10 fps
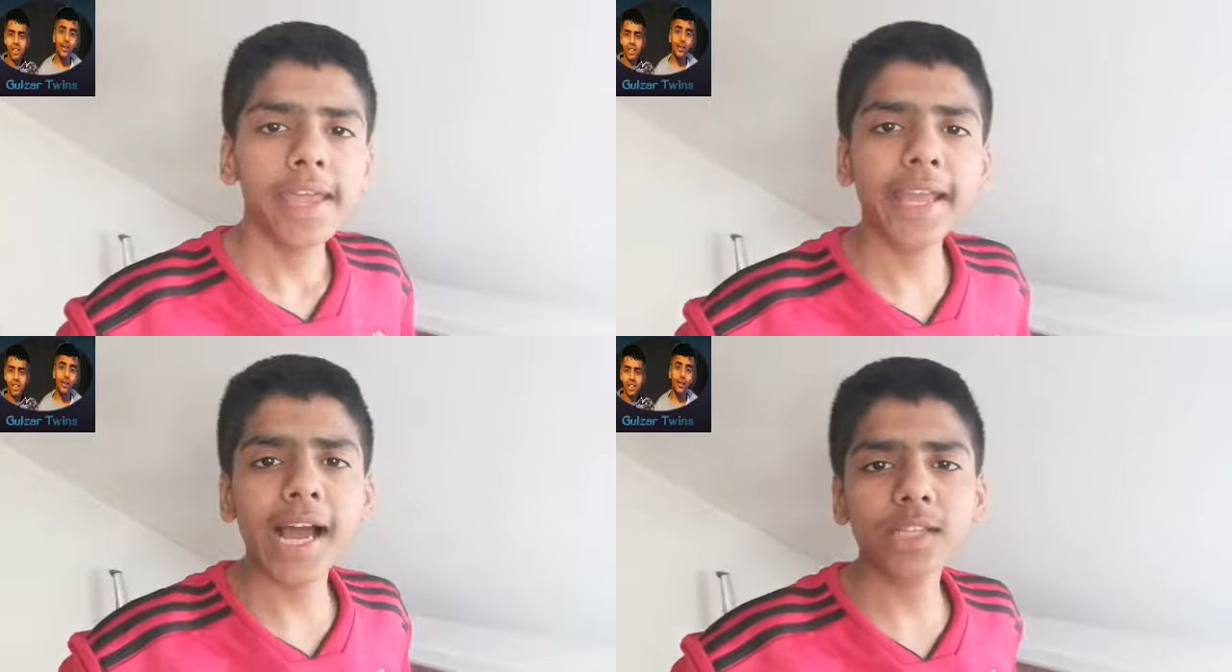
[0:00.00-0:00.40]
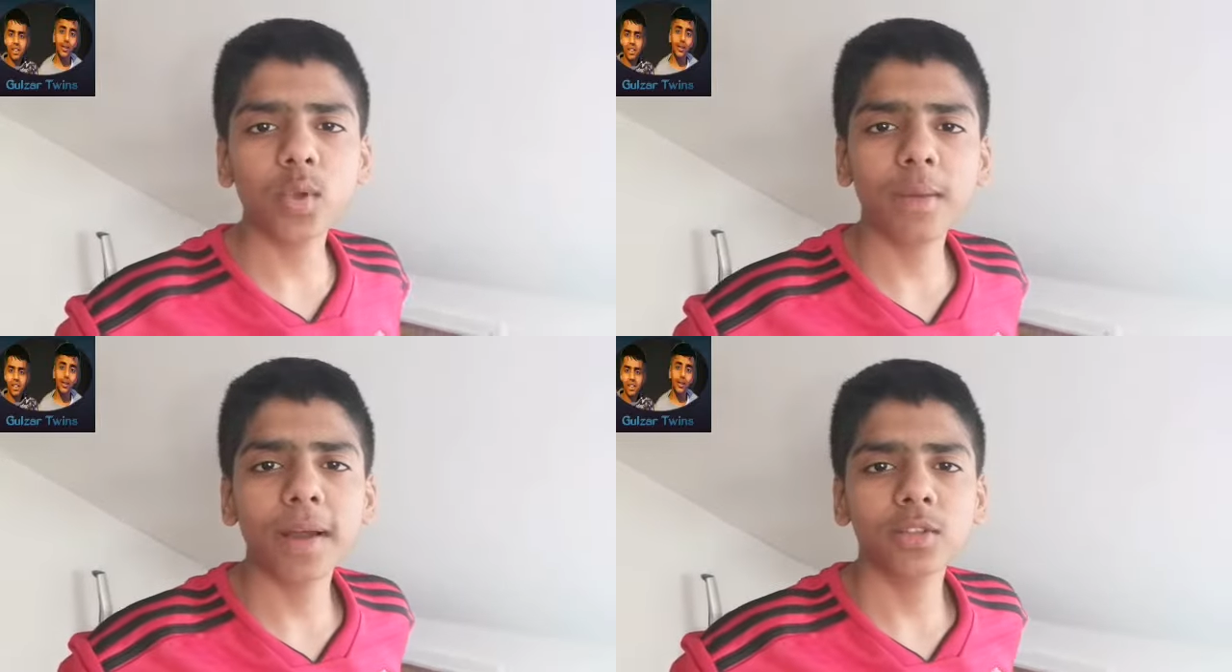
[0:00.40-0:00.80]
Hey guys,
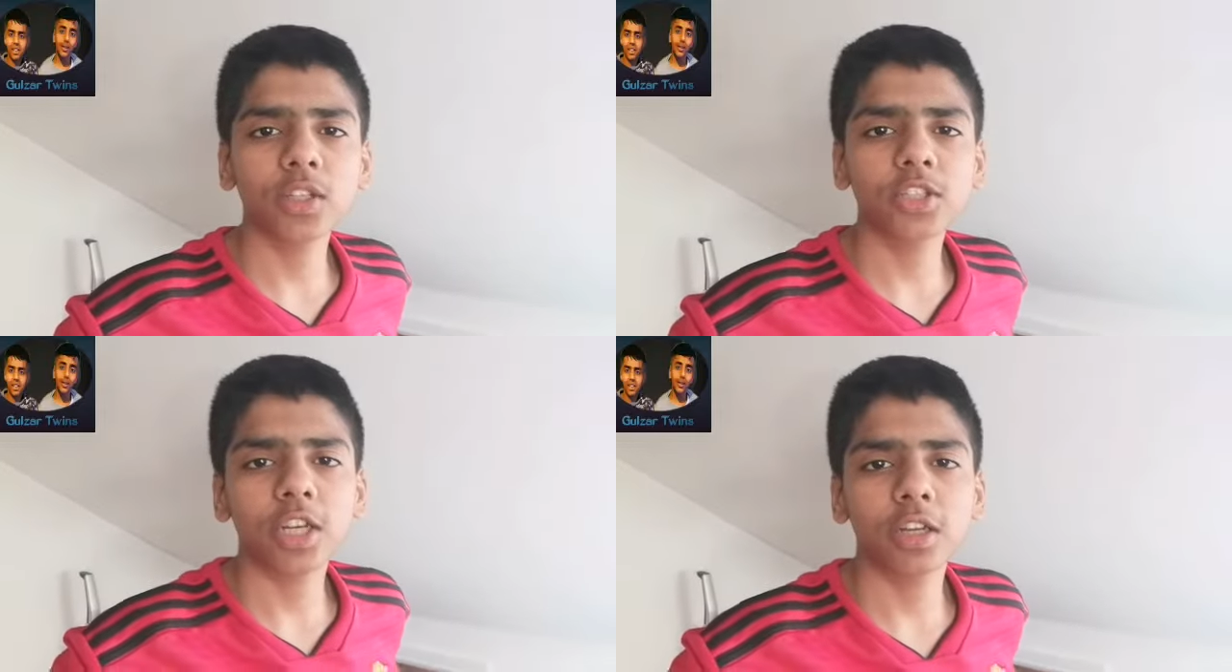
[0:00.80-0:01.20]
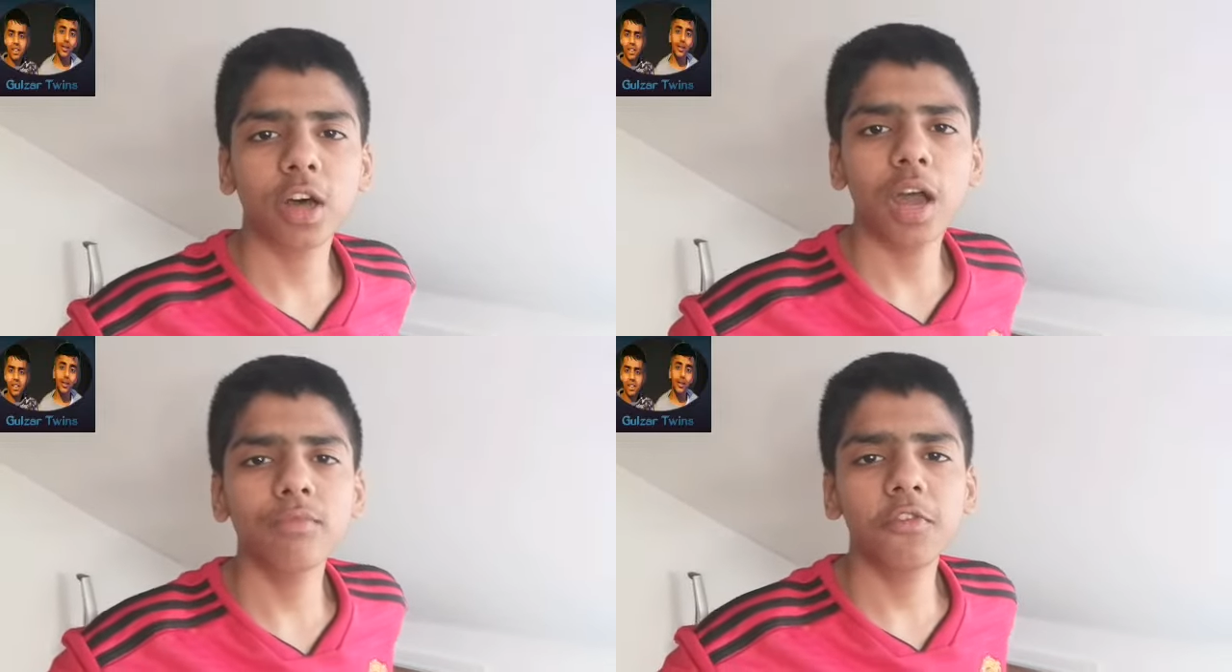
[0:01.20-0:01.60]
welcome back to our
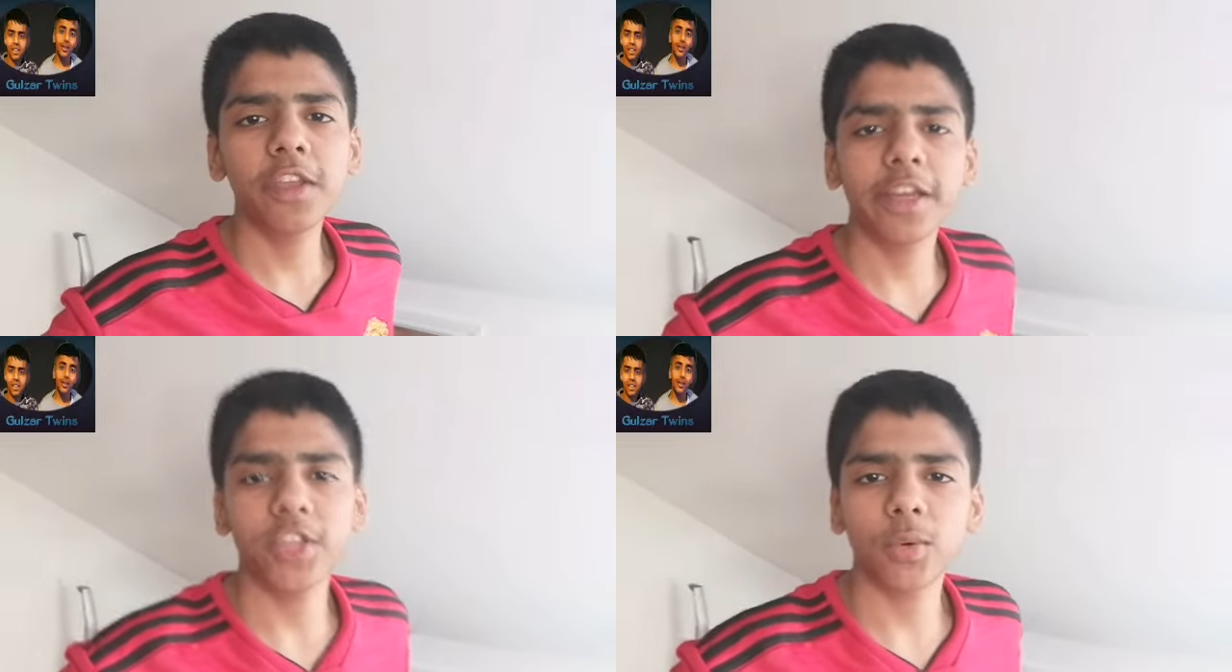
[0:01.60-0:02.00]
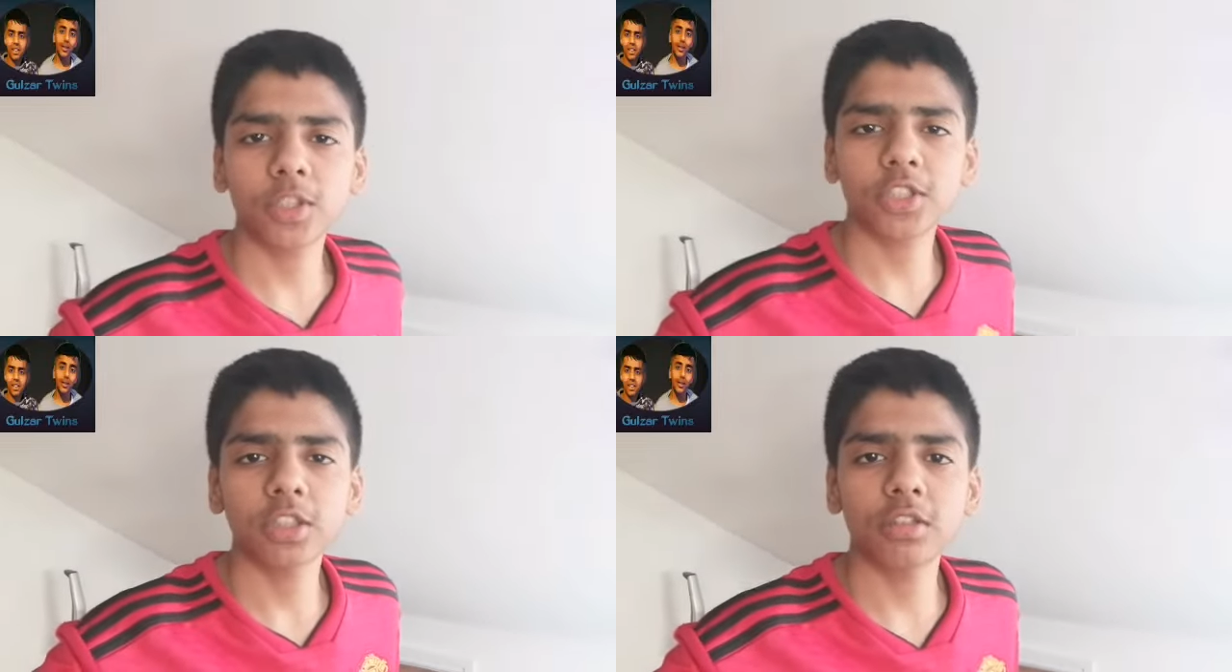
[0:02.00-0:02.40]
channel. I'm Rafika and you're
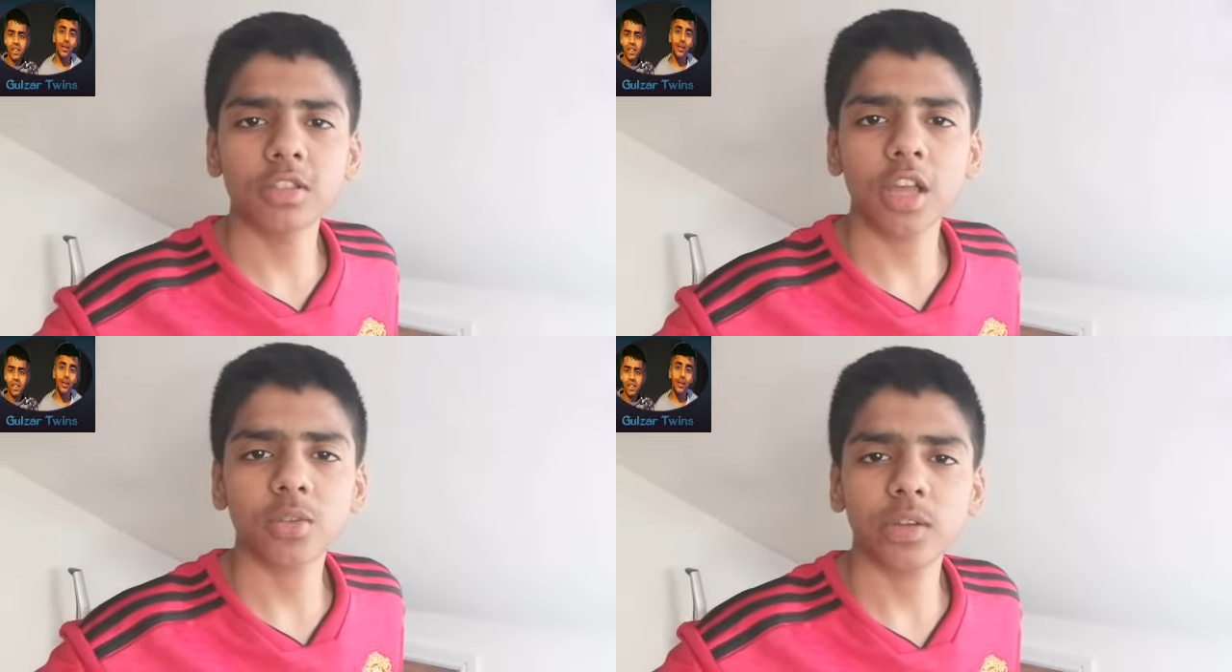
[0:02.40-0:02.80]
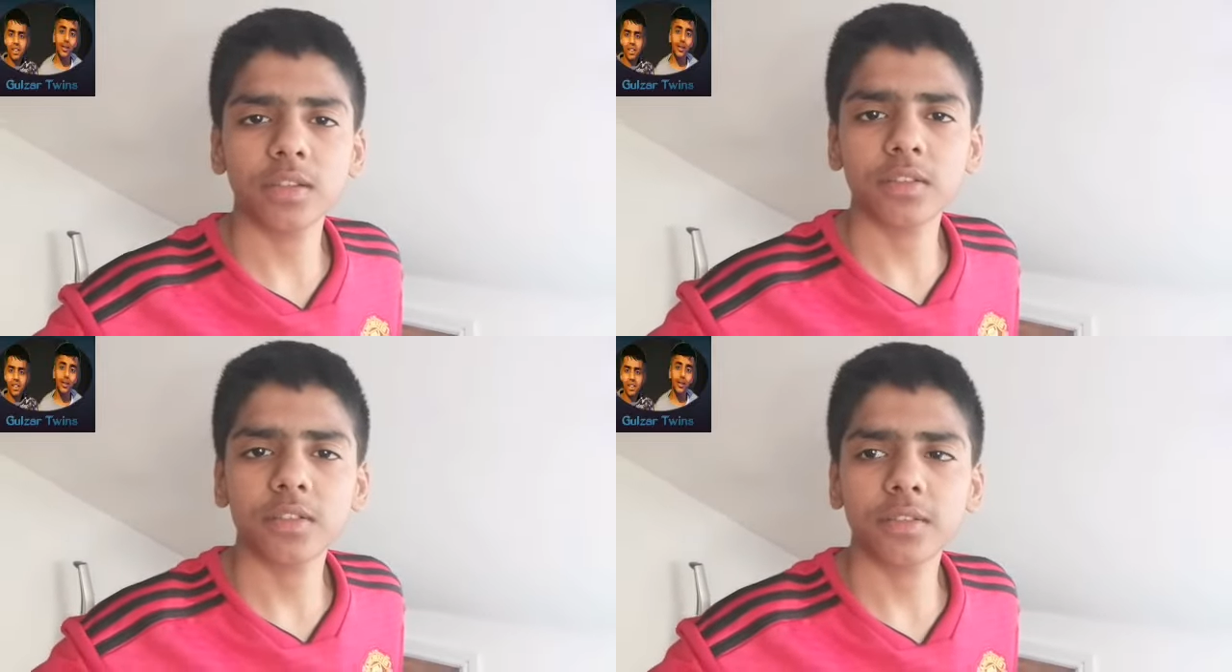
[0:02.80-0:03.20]
watching the Gulzar
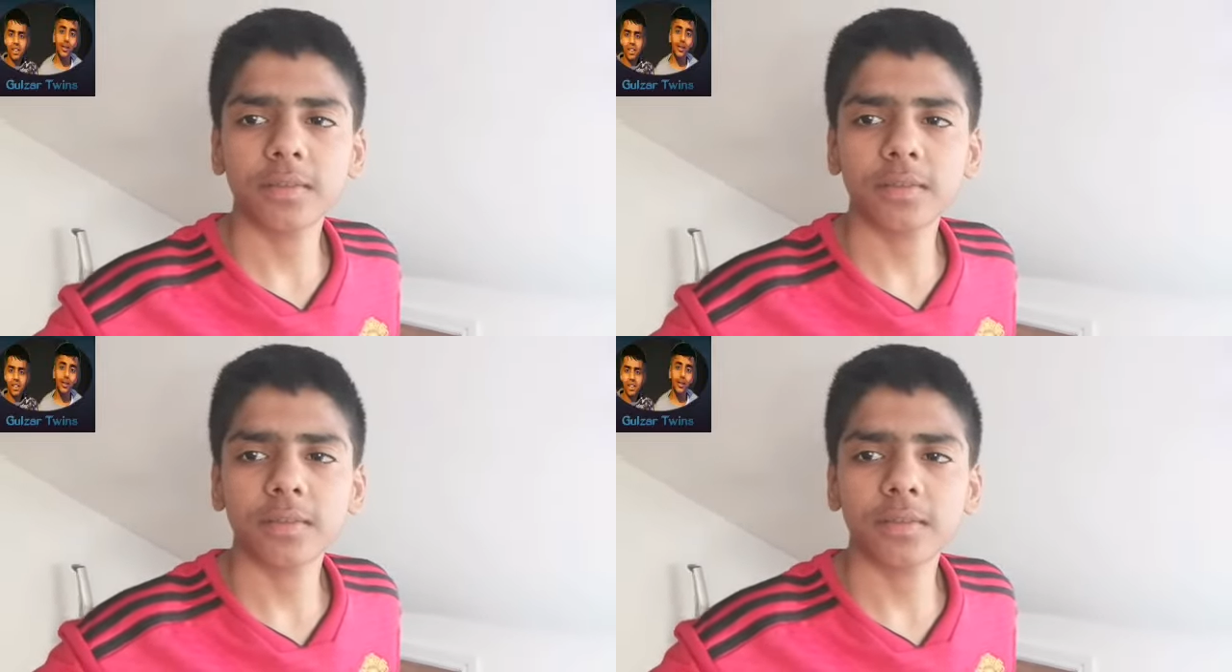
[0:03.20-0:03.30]
Twins.